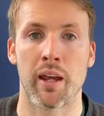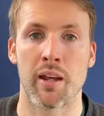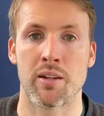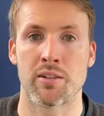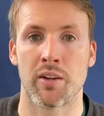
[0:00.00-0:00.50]

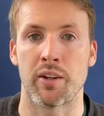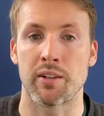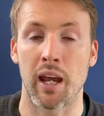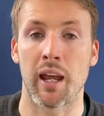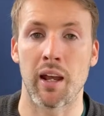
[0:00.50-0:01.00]
is the other
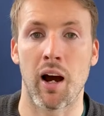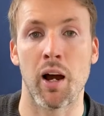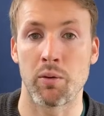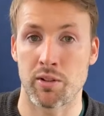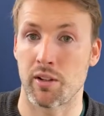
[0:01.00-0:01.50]
day
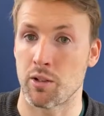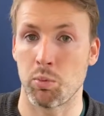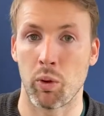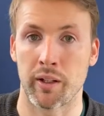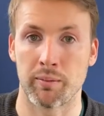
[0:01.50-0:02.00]
I was at this
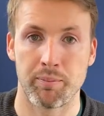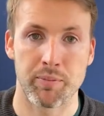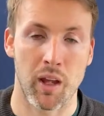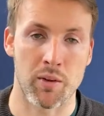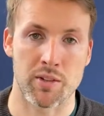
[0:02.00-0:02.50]
point,
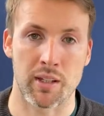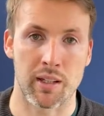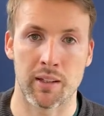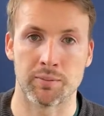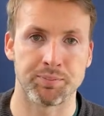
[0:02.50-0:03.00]
I was
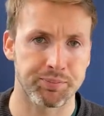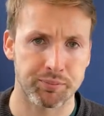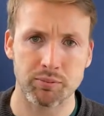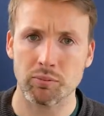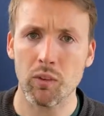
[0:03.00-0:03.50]
thinking,
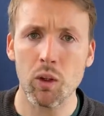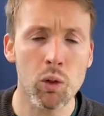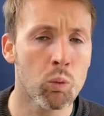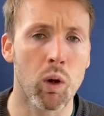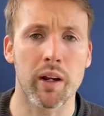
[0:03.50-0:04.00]

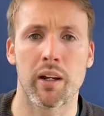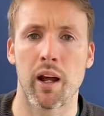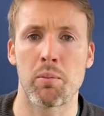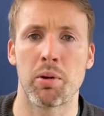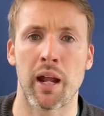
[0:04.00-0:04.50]
what can
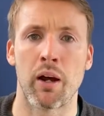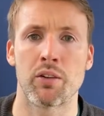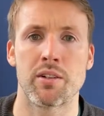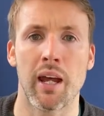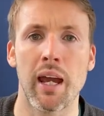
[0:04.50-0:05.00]
I put
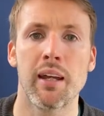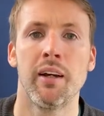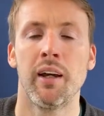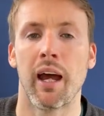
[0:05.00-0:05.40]
out today?